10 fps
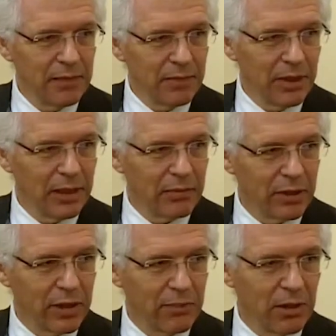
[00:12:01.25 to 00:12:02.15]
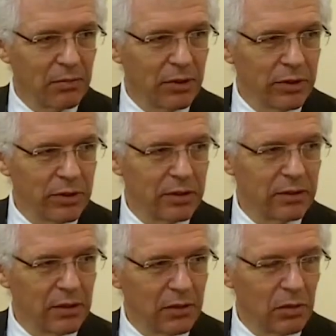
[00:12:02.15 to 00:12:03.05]
been able to come up with a,
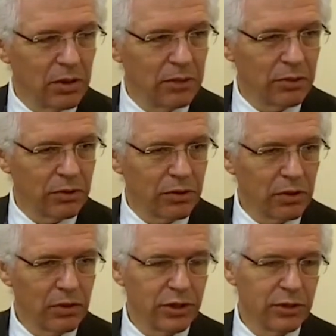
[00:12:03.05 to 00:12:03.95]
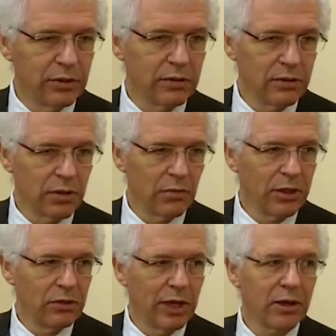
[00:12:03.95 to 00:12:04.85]
a workable solution. So
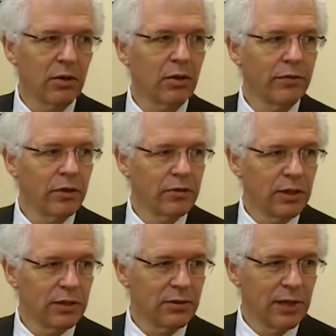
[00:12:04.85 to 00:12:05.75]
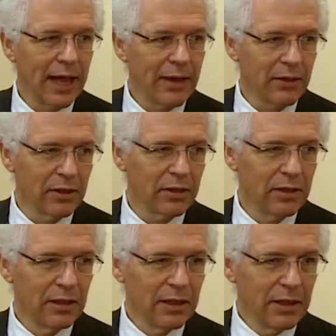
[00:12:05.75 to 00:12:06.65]
when you take all of those things together,
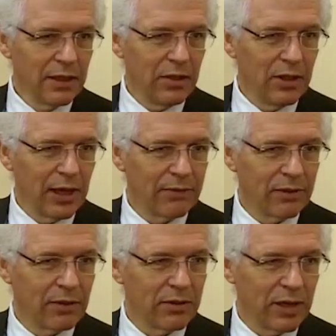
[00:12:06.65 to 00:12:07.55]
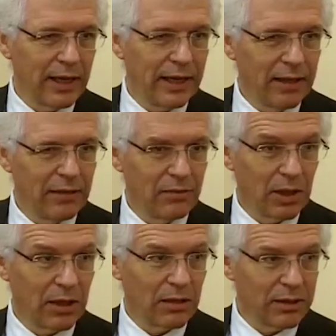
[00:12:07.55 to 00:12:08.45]
you have to say,
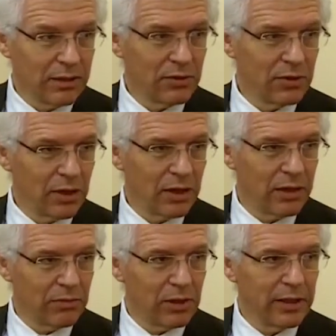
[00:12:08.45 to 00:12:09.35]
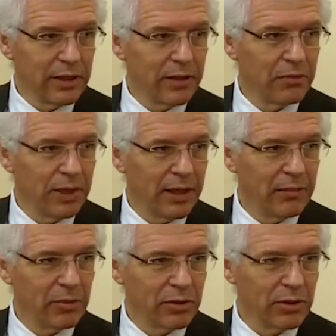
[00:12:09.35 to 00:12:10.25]
well, is nuclear really going to be
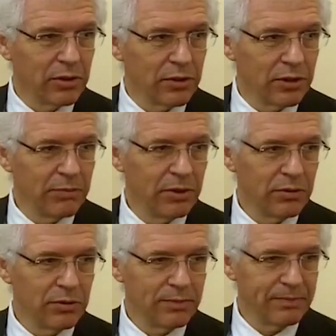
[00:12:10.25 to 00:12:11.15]
able to contribute?